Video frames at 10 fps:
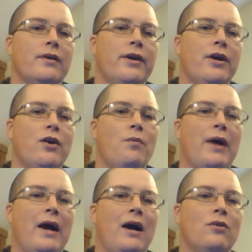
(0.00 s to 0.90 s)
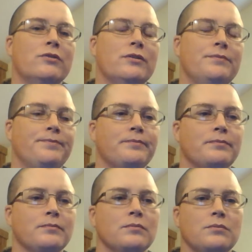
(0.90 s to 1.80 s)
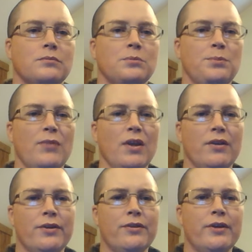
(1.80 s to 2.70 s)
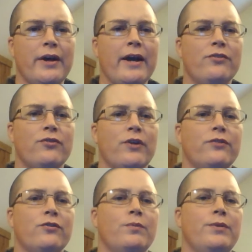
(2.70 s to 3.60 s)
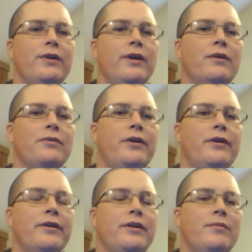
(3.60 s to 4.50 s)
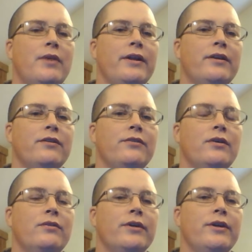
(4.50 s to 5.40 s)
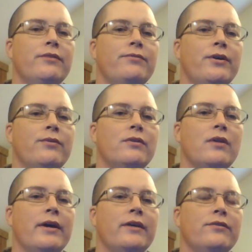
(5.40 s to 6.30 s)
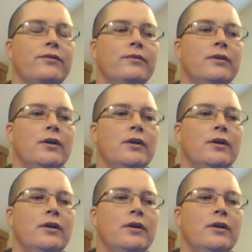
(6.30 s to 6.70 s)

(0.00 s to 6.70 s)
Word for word: help out, then the address will be down there and anybody can donate if they would like to.